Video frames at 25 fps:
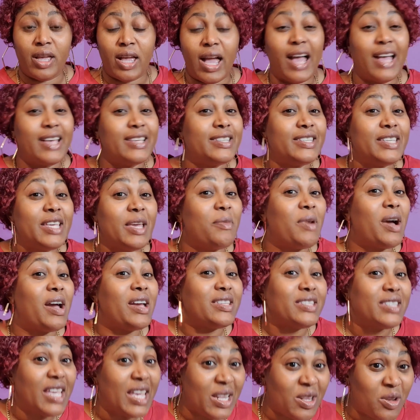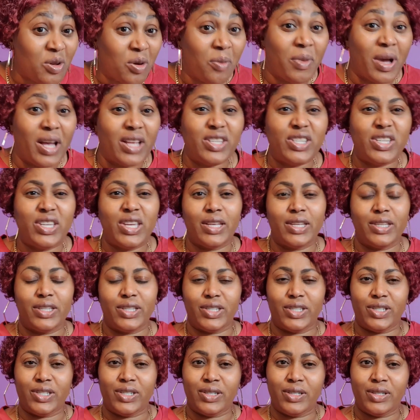And CMR say number
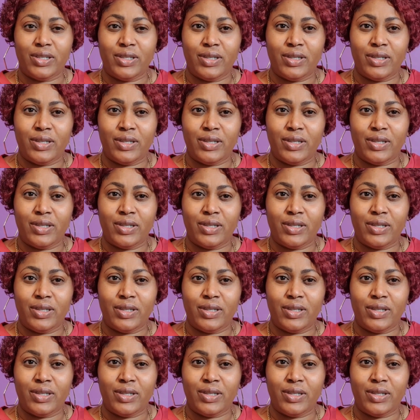change.